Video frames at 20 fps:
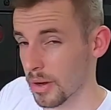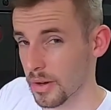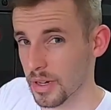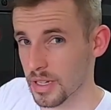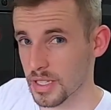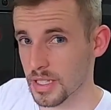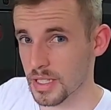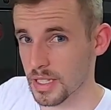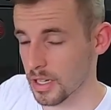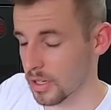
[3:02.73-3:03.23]
about
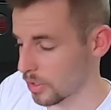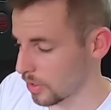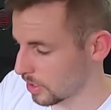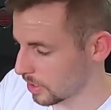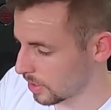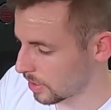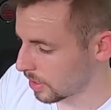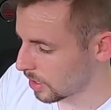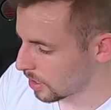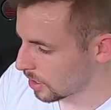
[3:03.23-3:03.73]

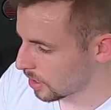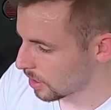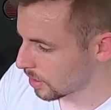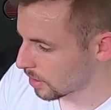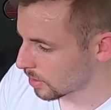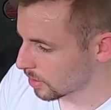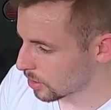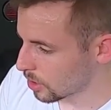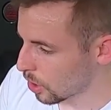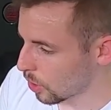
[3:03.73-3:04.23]
necessarily
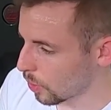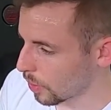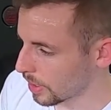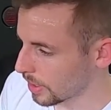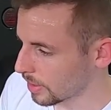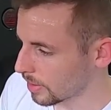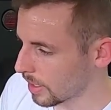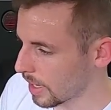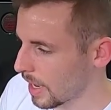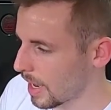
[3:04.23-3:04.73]

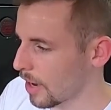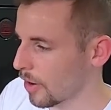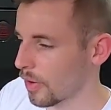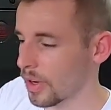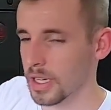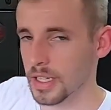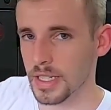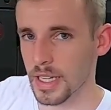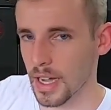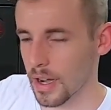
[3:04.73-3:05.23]

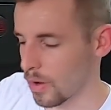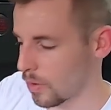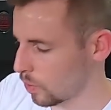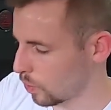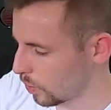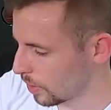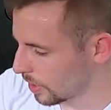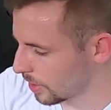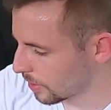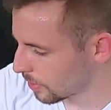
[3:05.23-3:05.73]
airing
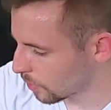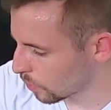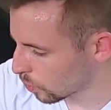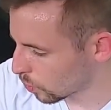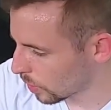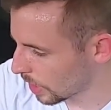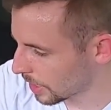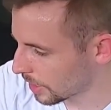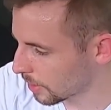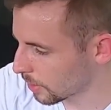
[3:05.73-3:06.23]
down with
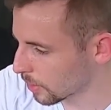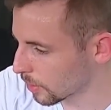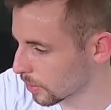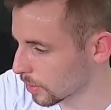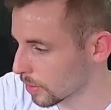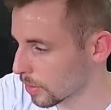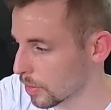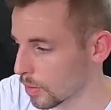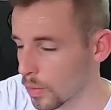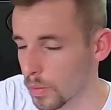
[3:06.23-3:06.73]

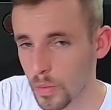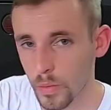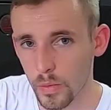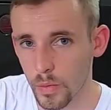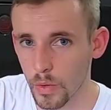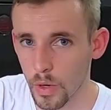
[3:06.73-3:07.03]
regular